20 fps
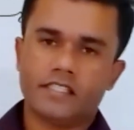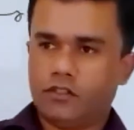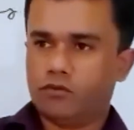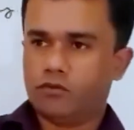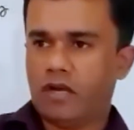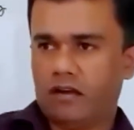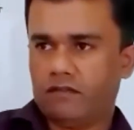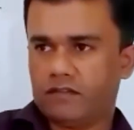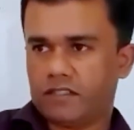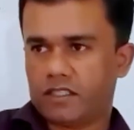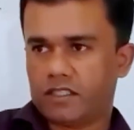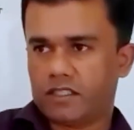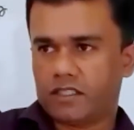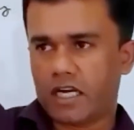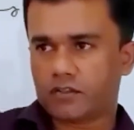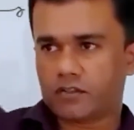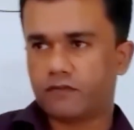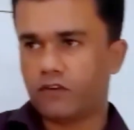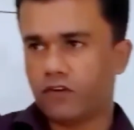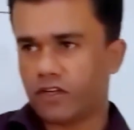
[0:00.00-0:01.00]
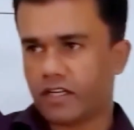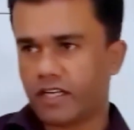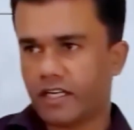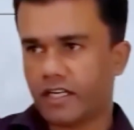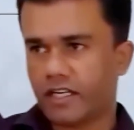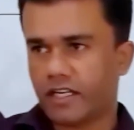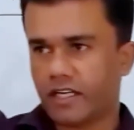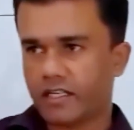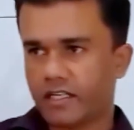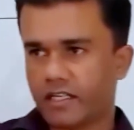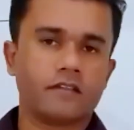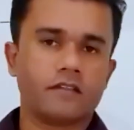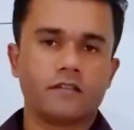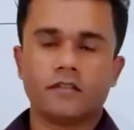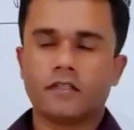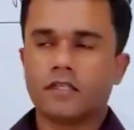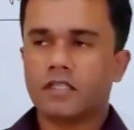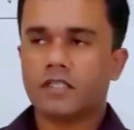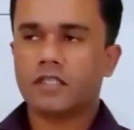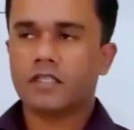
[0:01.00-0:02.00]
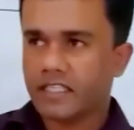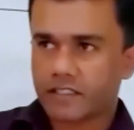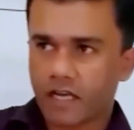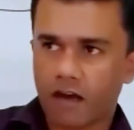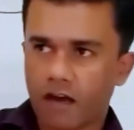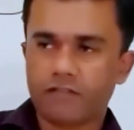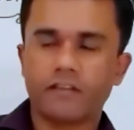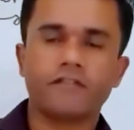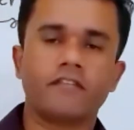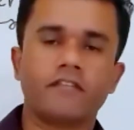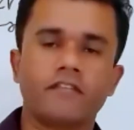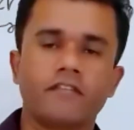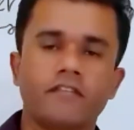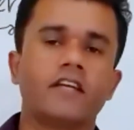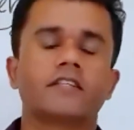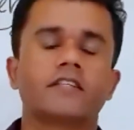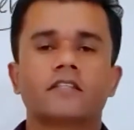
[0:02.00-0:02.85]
you have a glass of water and then it is halfly filled